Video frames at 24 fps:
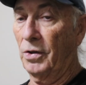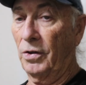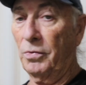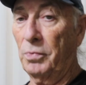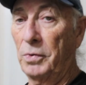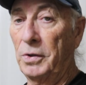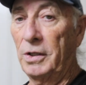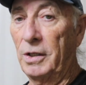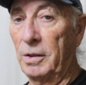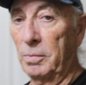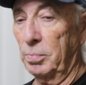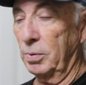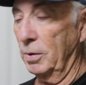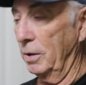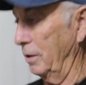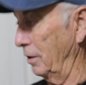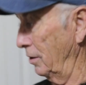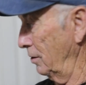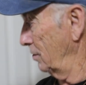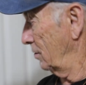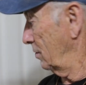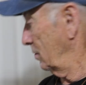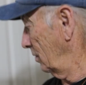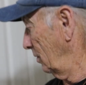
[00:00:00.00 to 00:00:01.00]
a three D
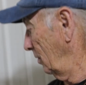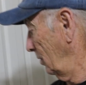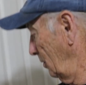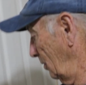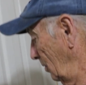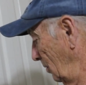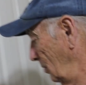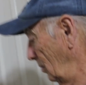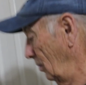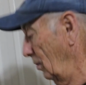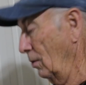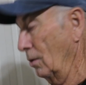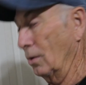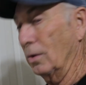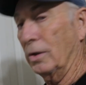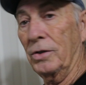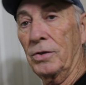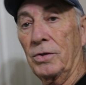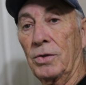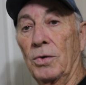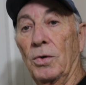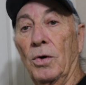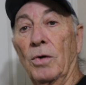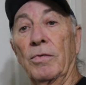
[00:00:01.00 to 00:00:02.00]
printer. So
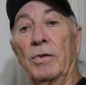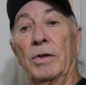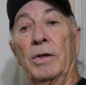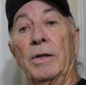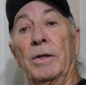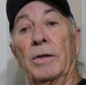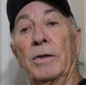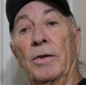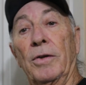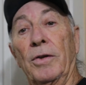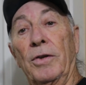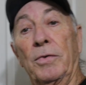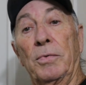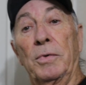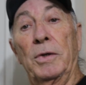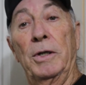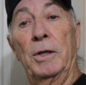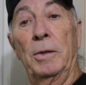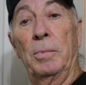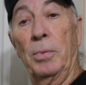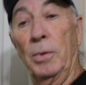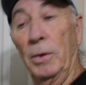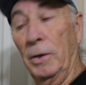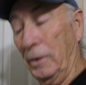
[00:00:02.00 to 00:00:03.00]
let's go over here to the three
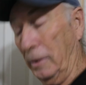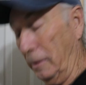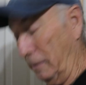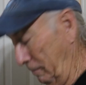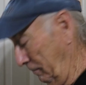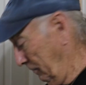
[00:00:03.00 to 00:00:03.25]
D printer.